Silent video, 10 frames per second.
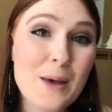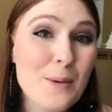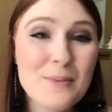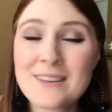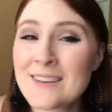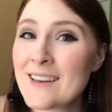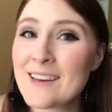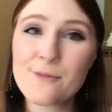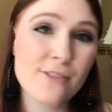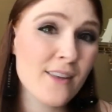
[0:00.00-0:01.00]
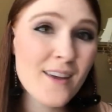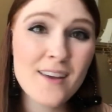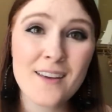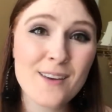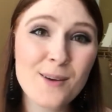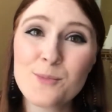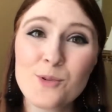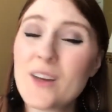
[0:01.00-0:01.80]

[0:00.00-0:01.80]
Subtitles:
but none of them will